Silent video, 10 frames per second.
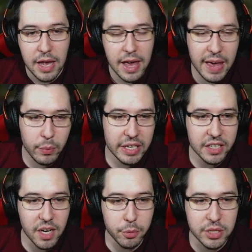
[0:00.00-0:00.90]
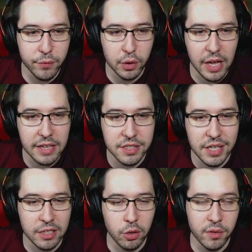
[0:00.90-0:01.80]
And we get a couple different glasses. I
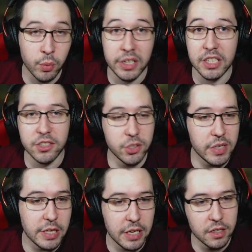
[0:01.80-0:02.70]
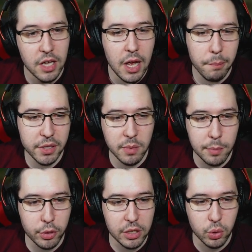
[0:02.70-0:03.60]
don't know if they're really going to do anything, but they'll be
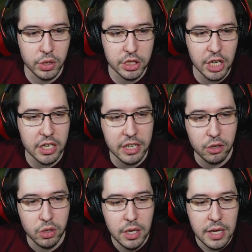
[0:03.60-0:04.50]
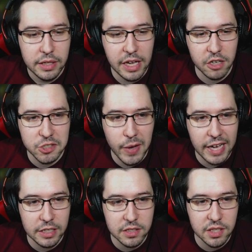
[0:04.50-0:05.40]
pretty cool to check out. They also
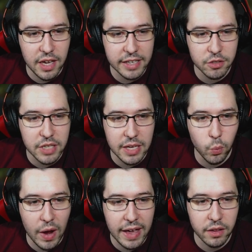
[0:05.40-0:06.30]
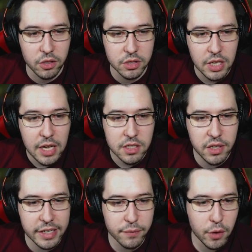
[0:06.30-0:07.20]
added sliders and wagglers.
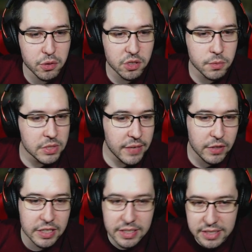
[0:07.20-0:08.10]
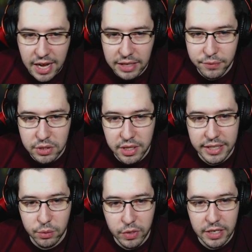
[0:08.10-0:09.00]
Slider floats are specifically designed for
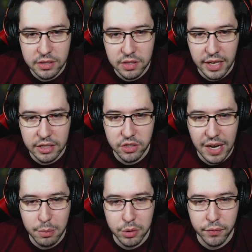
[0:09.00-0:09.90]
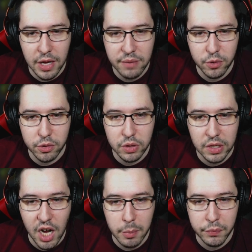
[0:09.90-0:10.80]
sliding rigs. Sliders are able to fly further than
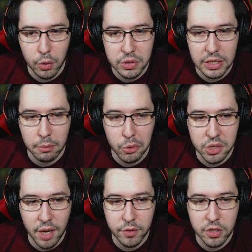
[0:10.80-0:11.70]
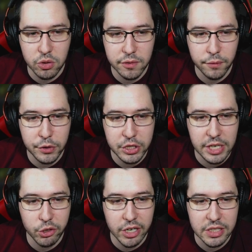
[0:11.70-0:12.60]
common floats and are most often used for fishing at
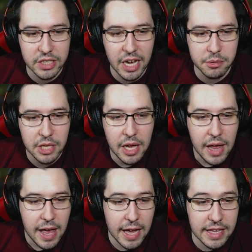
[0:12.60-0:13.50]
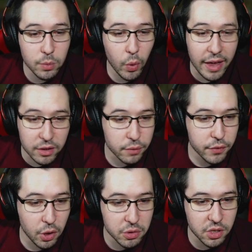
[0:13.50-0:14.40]
great depths. And then waggler
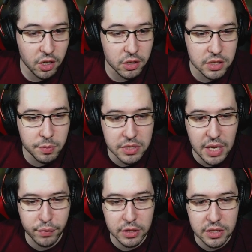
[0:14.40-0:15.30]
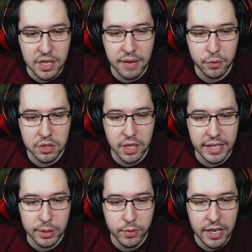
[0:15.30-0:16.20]
floats are specifically designed for
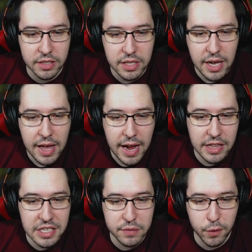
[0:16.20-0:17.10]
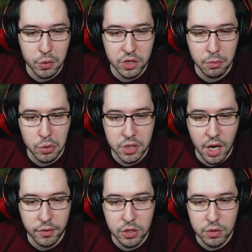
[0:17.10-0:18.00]
sliding rigs, and these floats are most
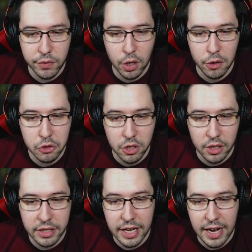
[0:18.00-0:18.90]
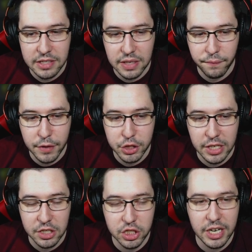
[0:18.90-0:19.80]
often used for ultra long casts and fishing
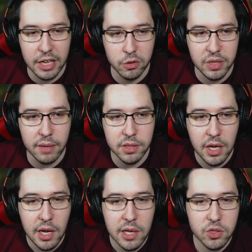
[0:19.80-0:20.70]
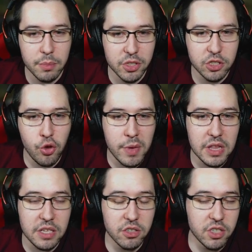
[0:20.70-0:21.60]
at shallow depths. So I'm assuming
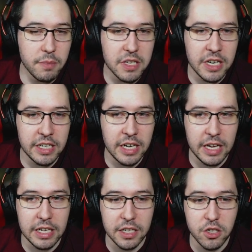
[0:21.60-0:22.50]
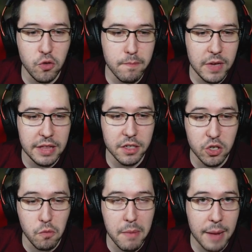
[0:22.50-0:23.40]
these are going to be needed in the
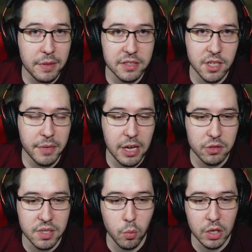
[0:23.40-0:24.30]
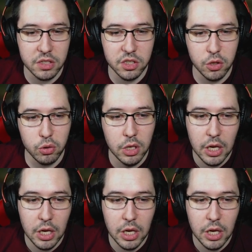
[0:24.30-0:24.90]
new map that's coming out somewhat soon,